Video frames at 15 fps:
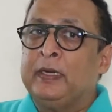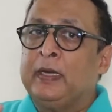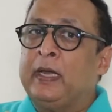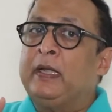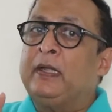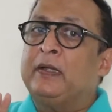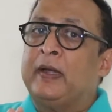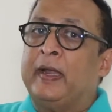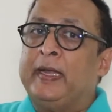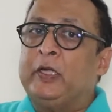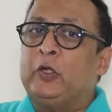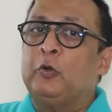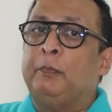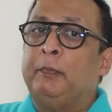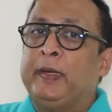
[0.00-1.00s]
in
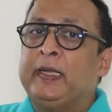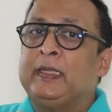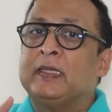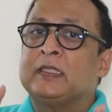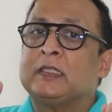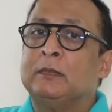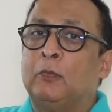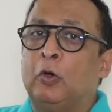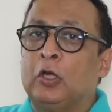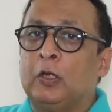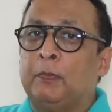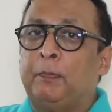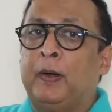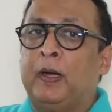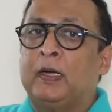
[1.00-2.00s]
trying to make the smaller
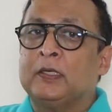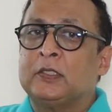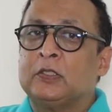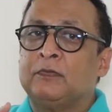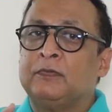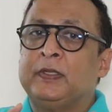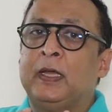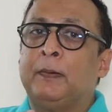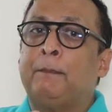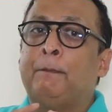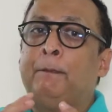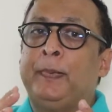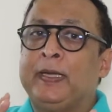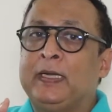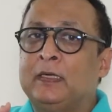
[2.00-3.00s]
parts of their
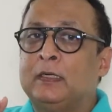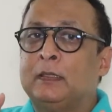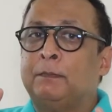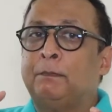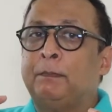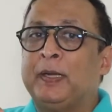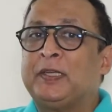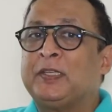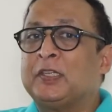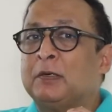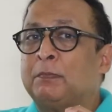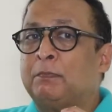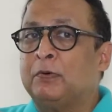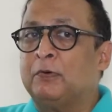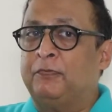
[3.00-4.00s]
bigger picture
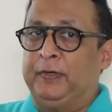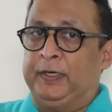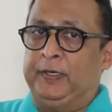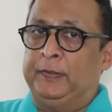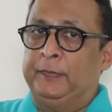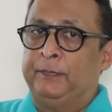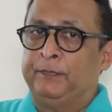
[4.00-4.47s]
perfect.